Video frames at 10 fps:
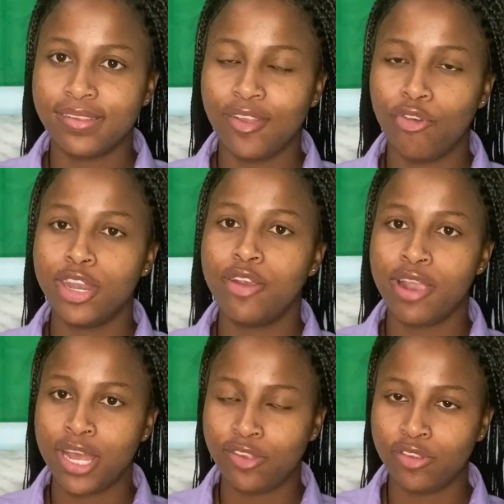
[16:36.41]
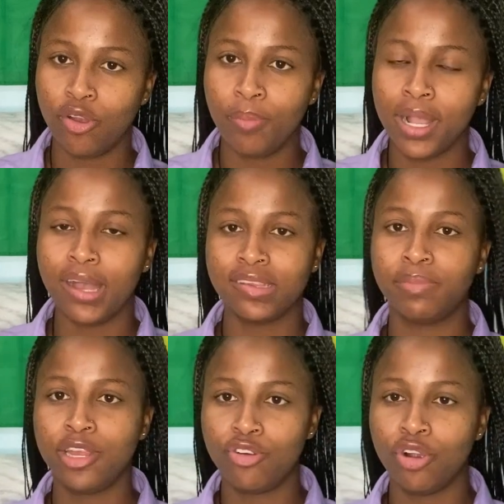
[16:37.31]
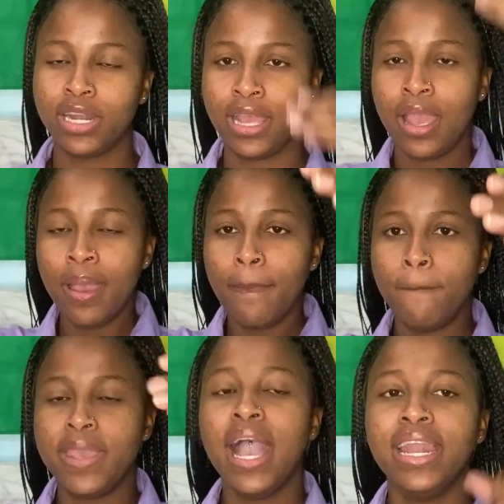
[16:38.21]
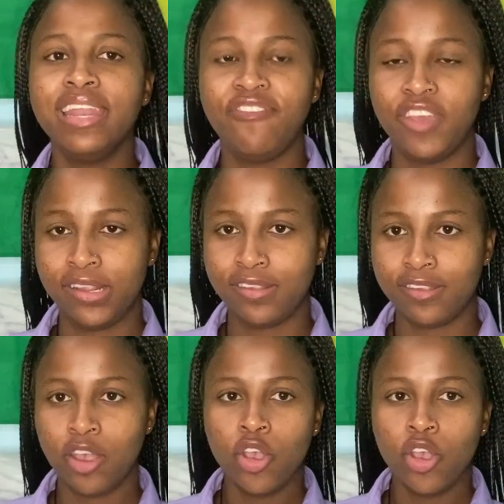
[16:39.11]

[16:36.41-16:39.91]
with the right so because somebody ground there beyond the fence.